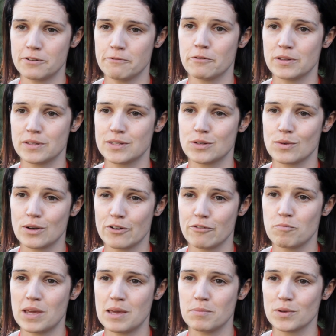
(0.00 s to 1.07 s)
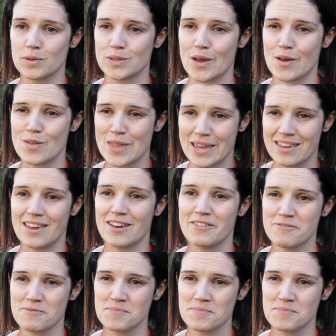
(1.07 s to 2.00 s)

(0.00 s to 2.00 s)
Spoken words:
difference to a lot of people, so thank you.